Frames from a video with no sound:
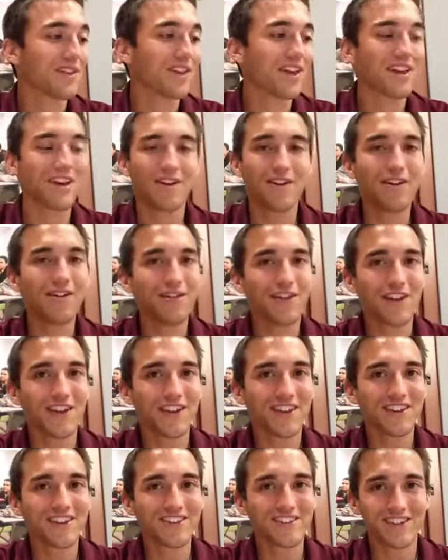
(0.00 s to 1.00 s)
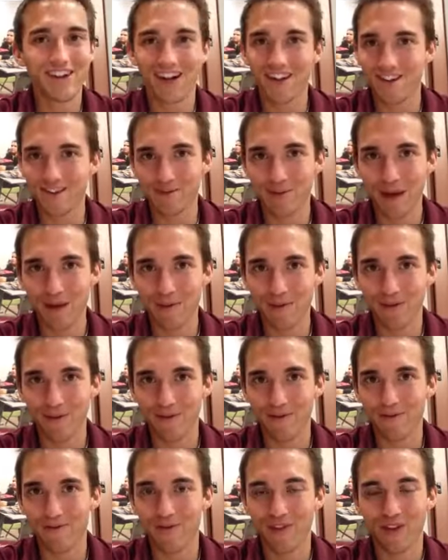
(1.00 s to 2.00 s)
And another thing is, on this
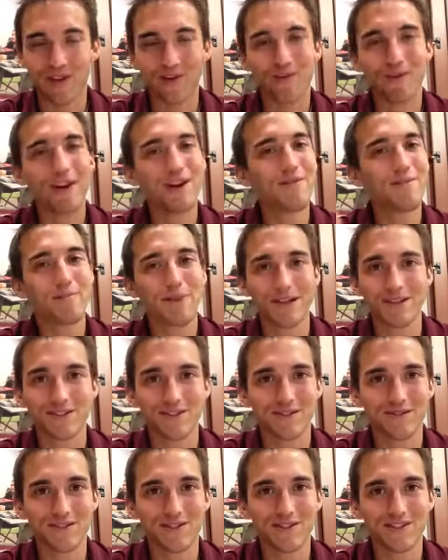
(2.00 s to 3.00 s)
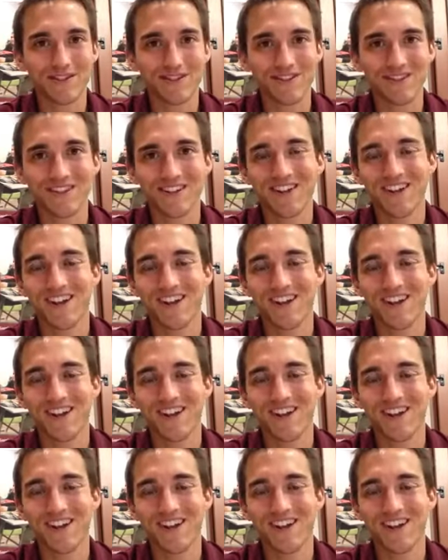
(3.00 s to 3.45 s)
paper, write in pencil first.